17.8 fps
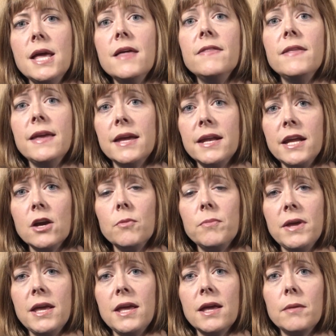The NEOB
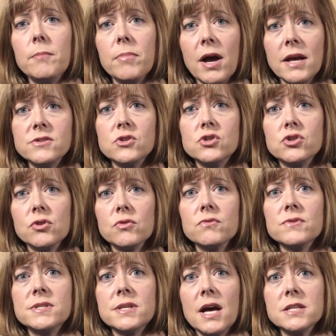and Boston
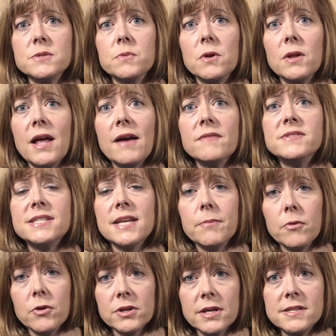Children's Hospital have
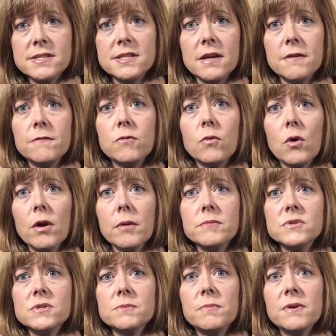separate consent
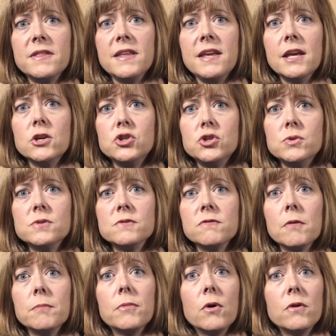forms, but the issues
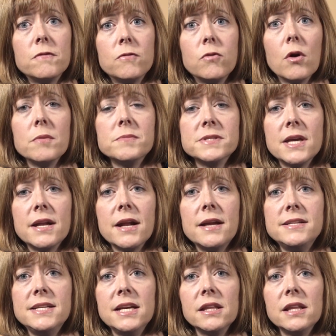from both forms can
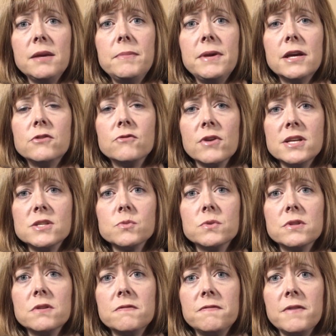ideally be addressed
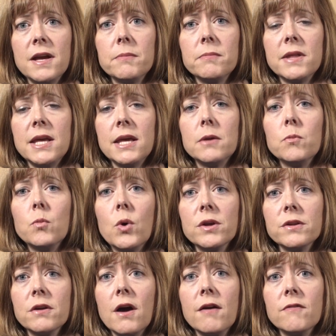with the family in
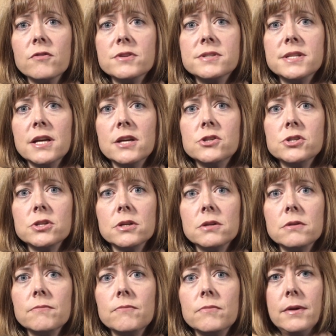one
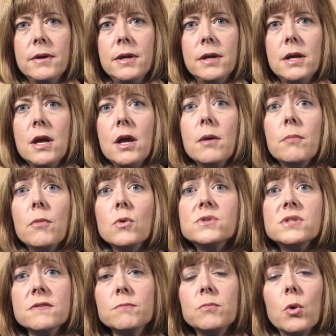conversation.
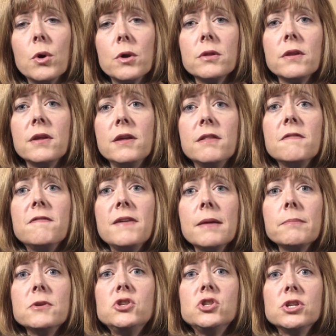Most importantly, the
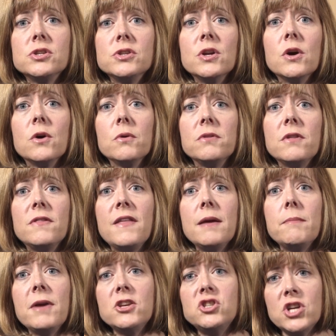family should know that
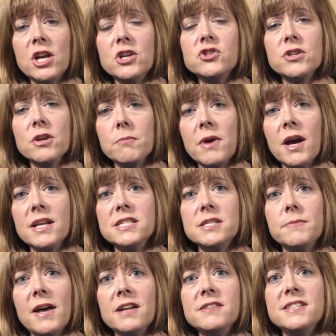they may change their
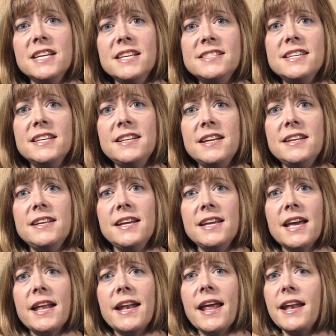minds about
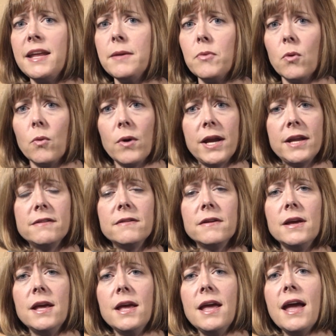DCDD at any point,
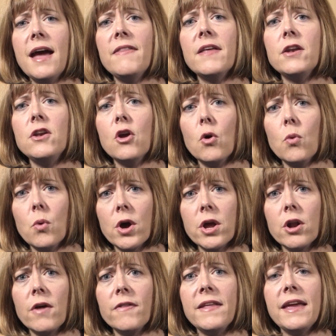and that no
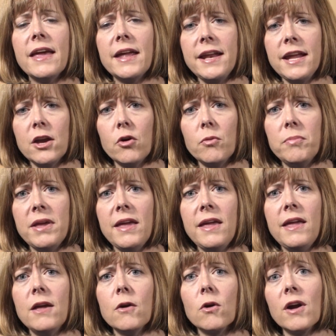one on the
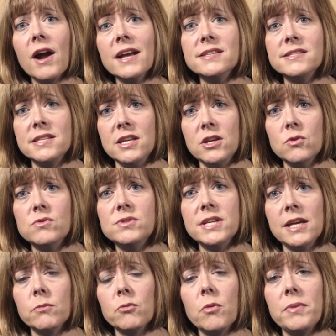NEOB or ICU
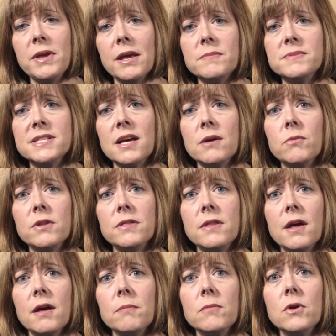team will be upset with
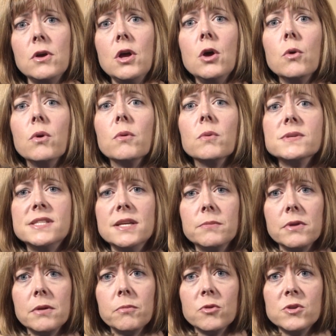them. We will
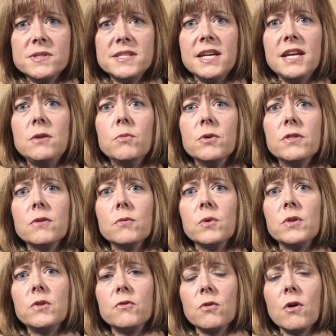simply proceed with the
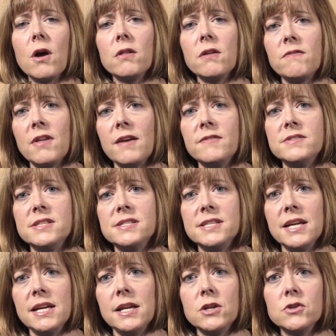withdrawal of
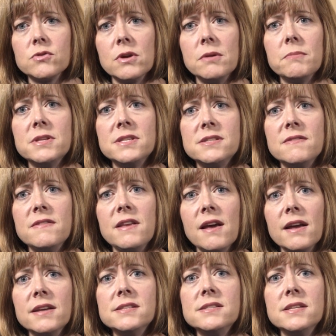life-sustaining treatments in the
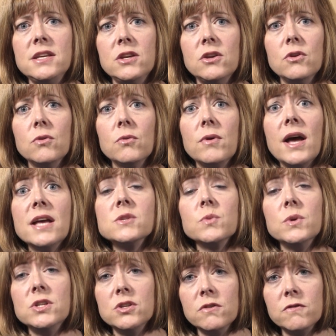ICU,
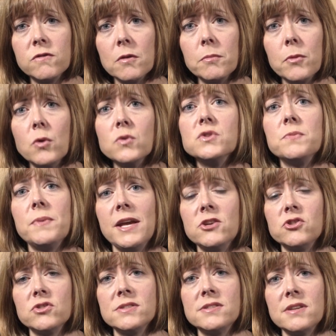as we do for most
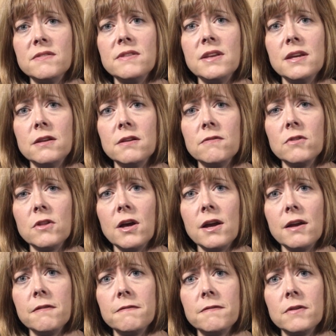patients at the end of
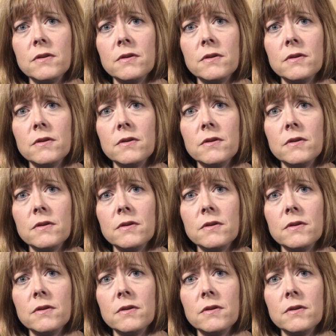life.